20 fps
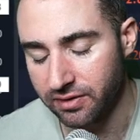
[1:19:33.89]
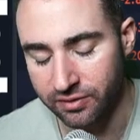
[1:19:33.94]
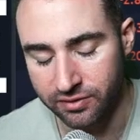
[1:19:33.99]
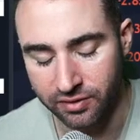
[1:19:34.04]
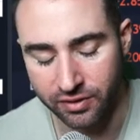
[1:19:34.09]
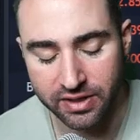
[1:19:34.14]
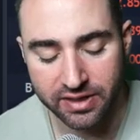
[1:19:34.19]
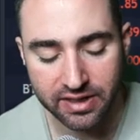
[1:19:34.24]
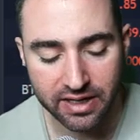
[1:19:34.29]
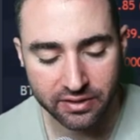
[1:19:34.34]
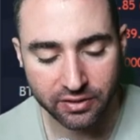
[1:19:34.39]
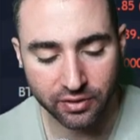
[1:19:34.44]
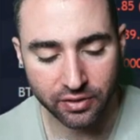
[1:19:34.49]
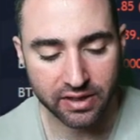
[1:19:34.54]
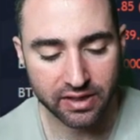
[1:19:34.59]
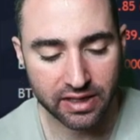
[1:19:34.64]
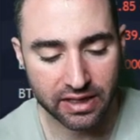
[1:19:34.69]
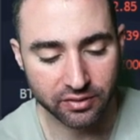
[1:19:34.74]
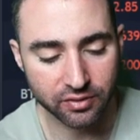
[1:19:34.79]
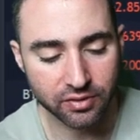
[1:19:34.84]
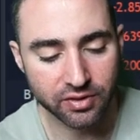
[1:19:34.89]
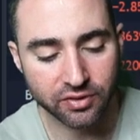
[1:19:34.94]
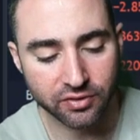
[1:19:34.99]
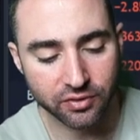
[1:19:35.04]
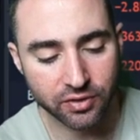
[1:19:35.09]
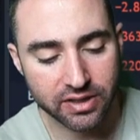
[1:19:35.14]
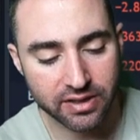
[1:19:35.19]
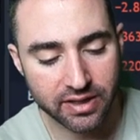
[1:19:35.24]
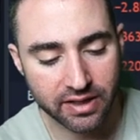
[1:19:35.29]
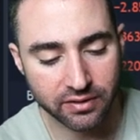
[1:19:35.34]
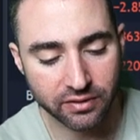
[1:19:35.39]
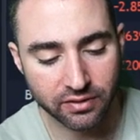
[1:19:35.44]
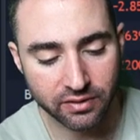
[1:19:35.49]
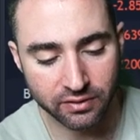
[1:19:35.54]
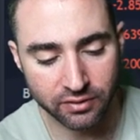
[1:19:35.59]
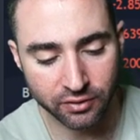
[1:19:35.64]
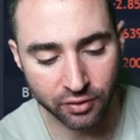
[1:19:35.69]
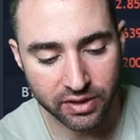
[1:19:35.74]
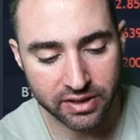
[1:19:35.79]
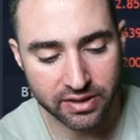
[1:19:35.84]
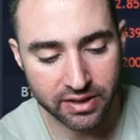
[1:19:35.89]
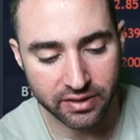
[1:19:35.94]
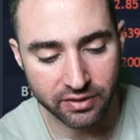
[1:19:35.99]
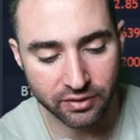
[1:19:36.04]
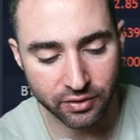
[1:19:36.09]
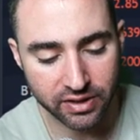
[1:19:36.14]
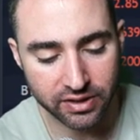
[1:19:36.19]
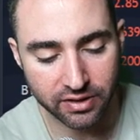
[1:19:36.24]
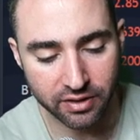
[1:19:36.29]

3,930, as long as 3,930